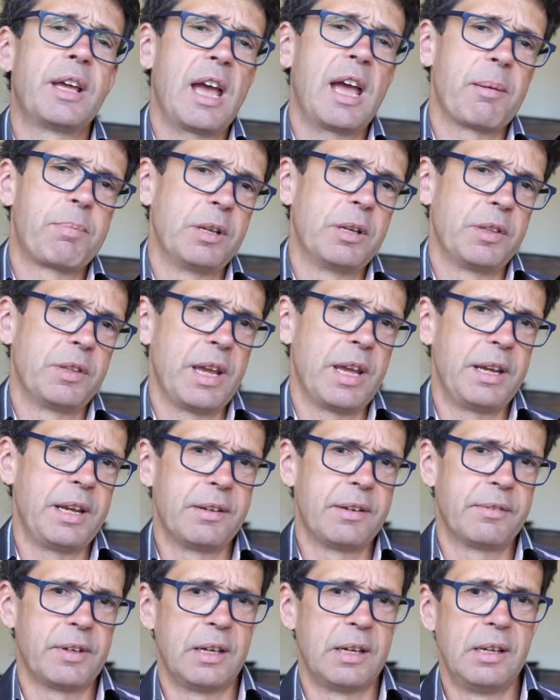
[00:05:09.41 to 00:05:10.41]
to happen at the
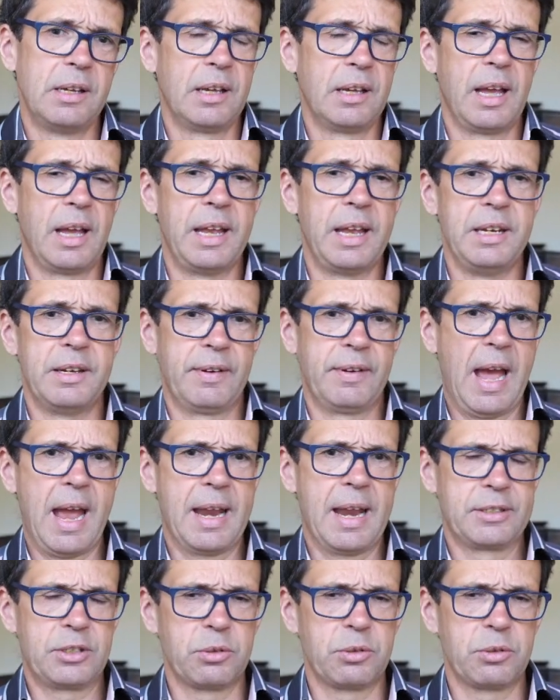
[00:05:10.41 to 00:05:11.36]
end of a hand.